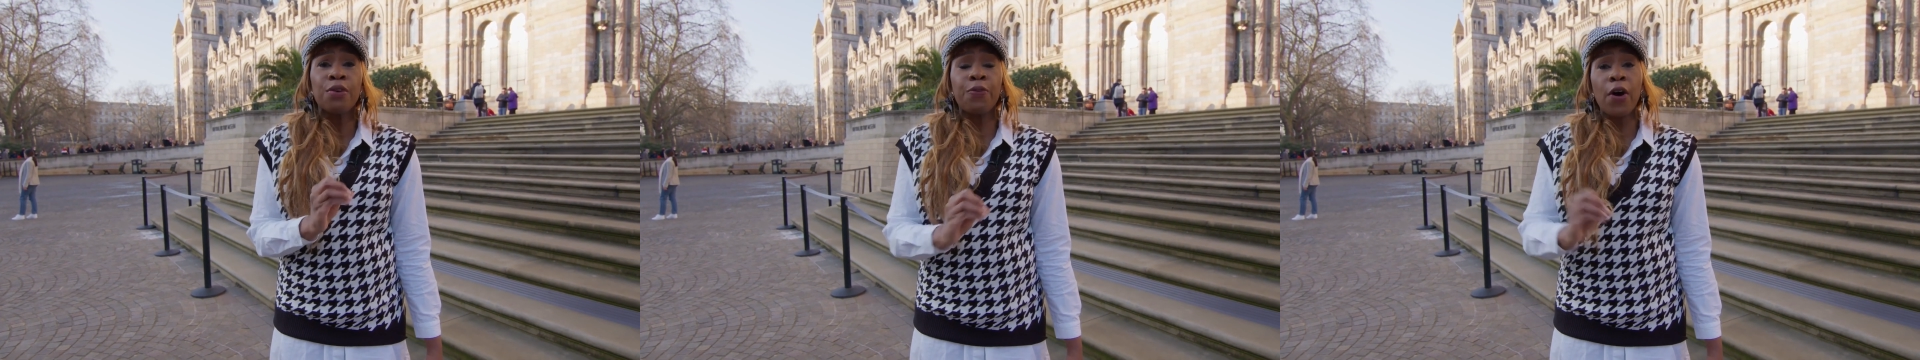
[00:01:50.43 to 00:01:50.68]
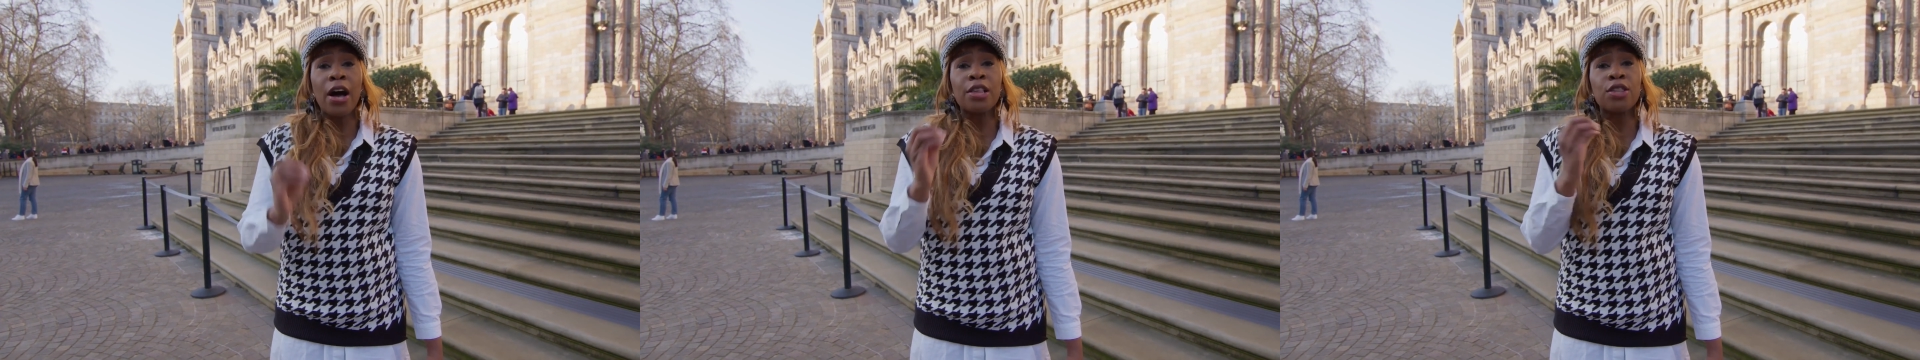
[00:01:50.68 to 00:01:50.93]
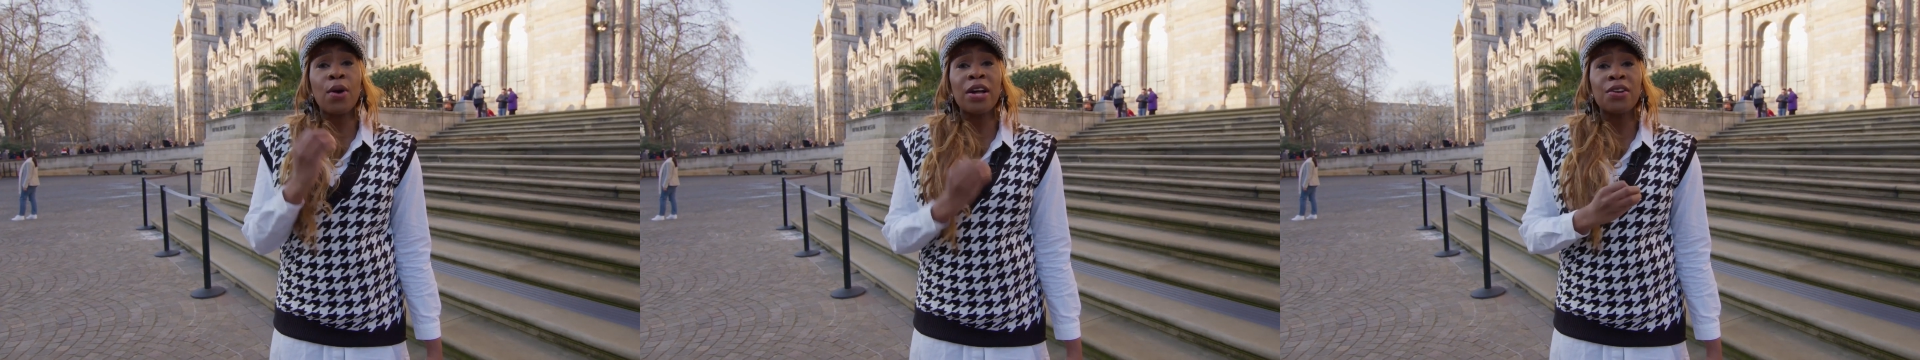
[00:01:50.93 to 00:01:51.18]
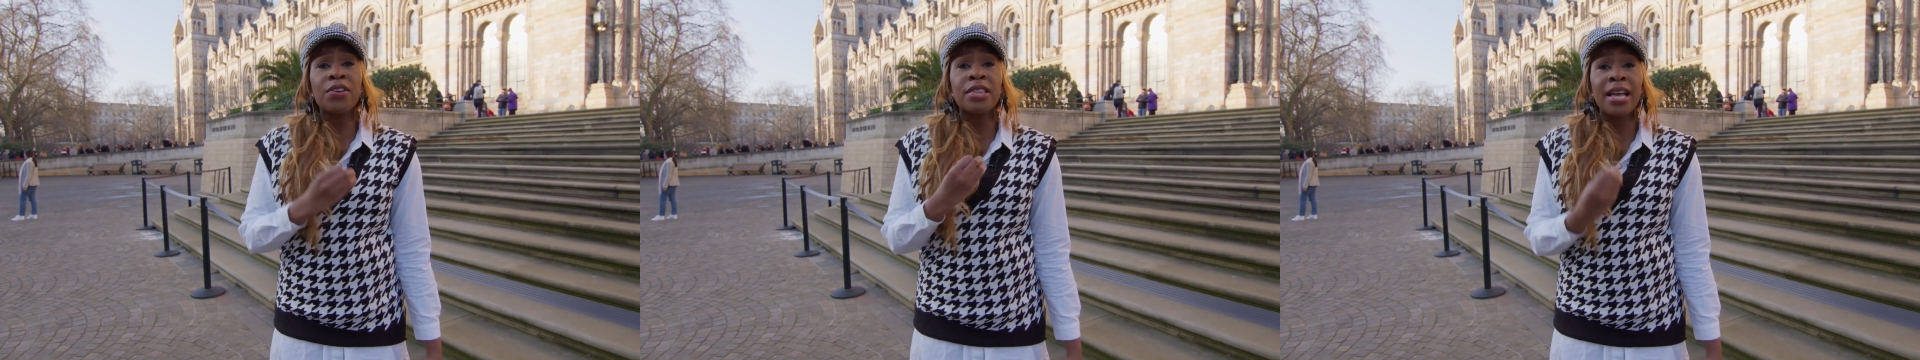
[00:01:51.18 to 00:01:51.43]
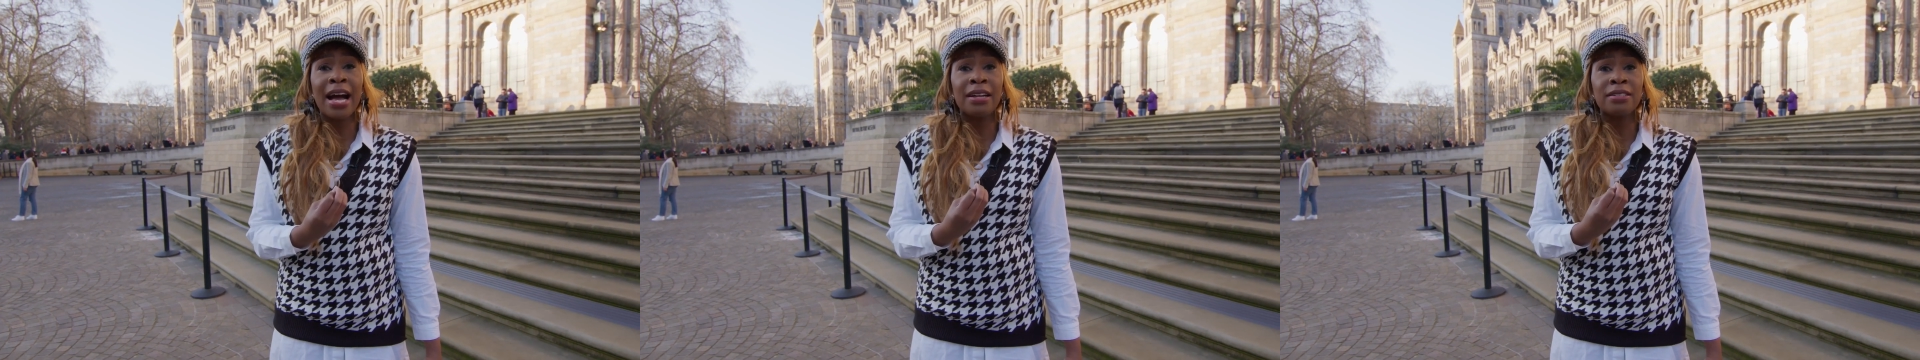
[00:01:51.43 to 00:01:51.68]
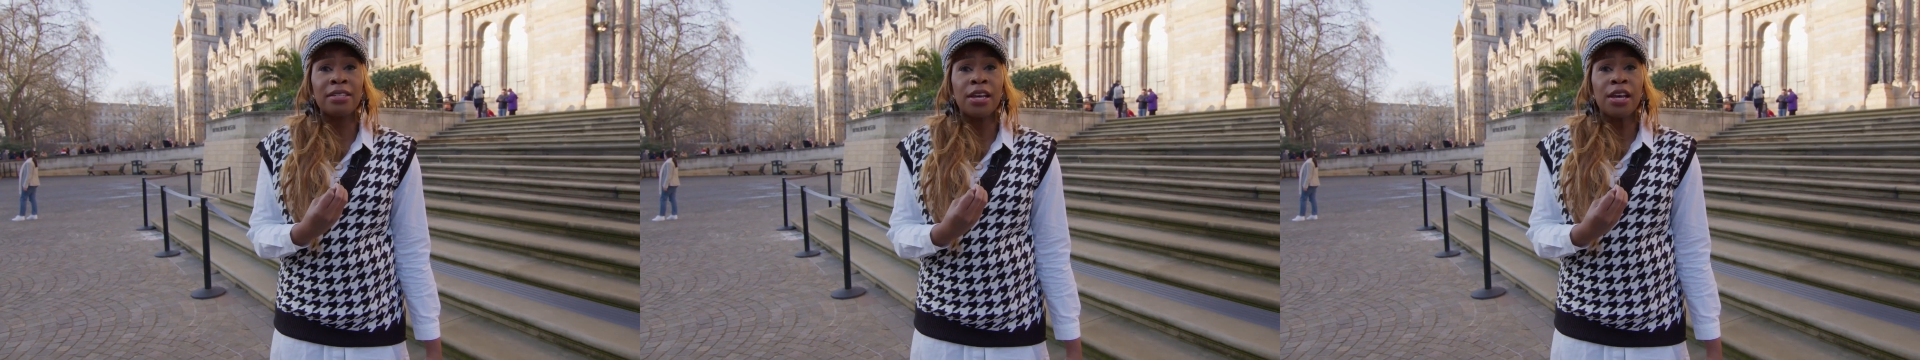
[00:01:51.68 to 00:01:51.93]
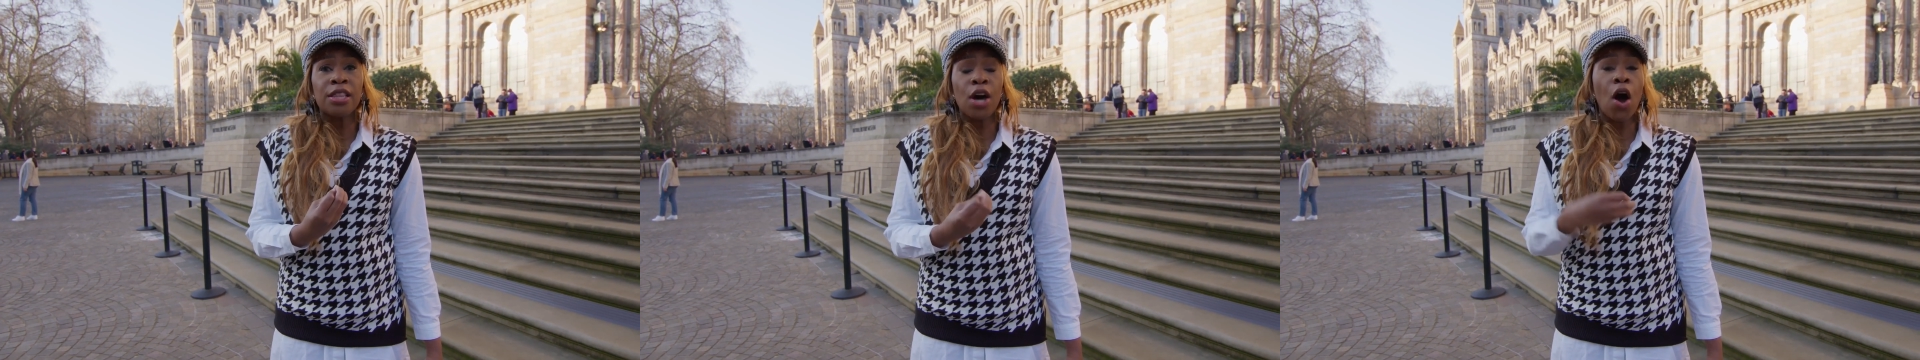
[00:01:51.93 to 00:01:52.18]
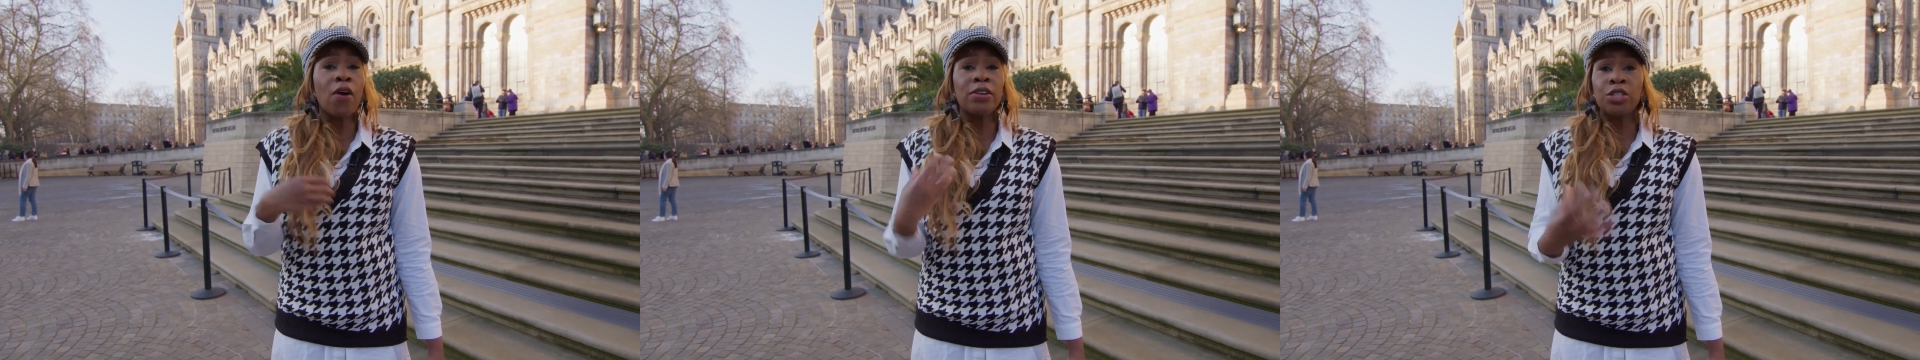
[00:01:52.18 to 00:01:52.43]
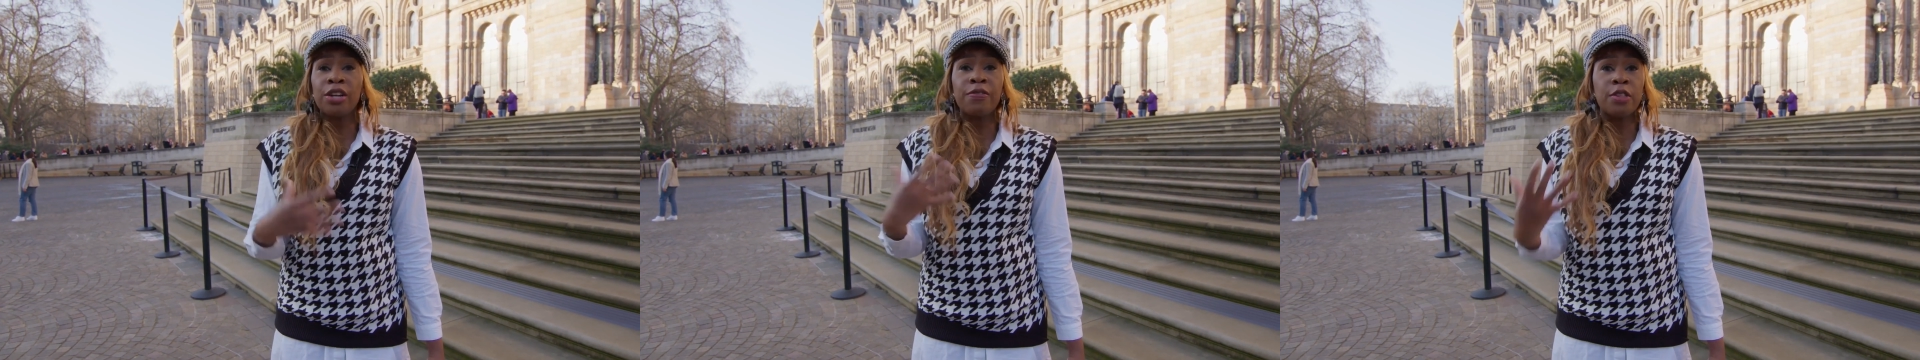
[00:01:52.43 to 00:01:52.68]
for us to understand the origin